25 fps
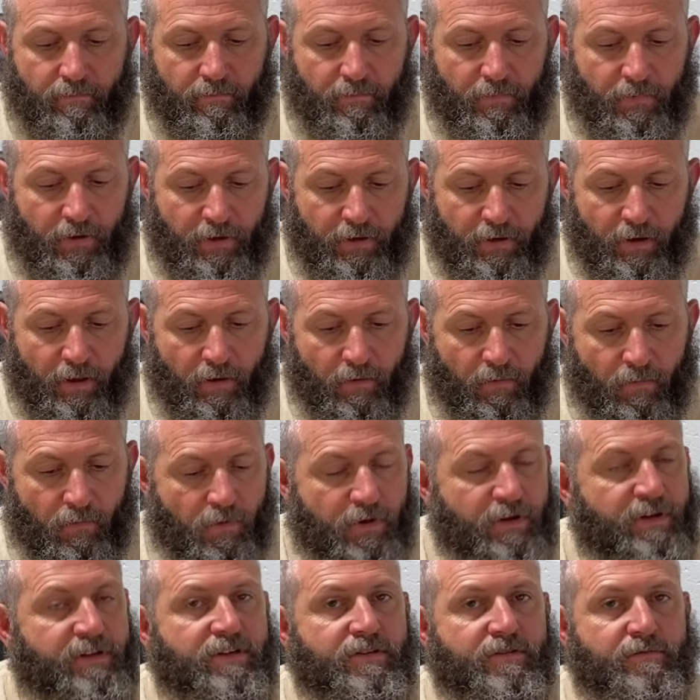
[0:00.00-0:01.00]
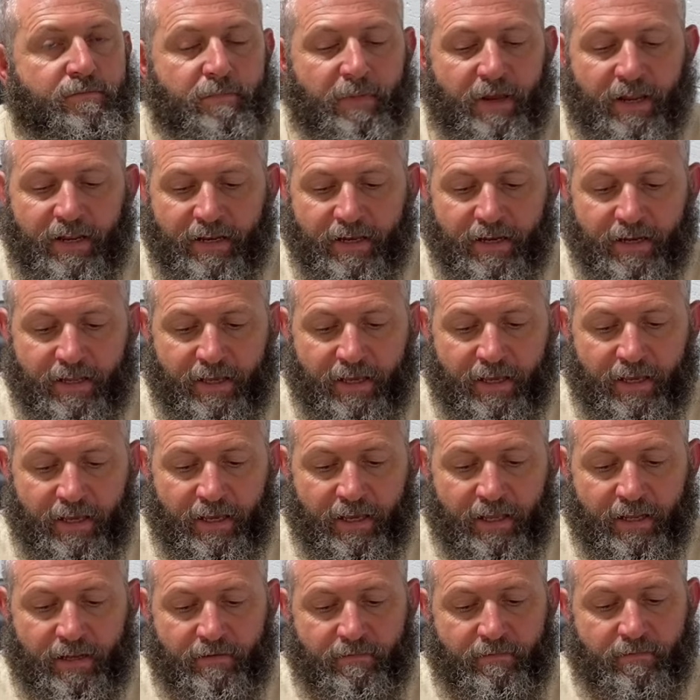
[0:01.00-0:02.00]
You know, we just bid it
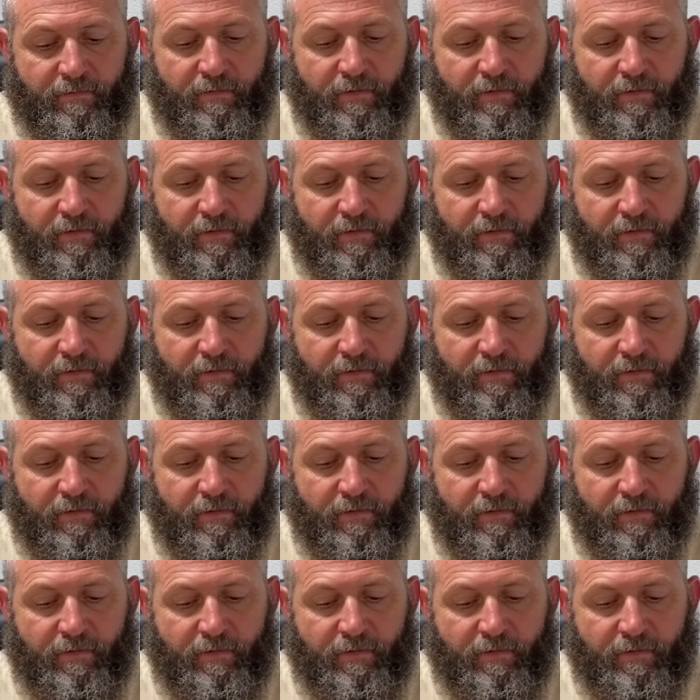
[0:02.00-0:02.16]
again.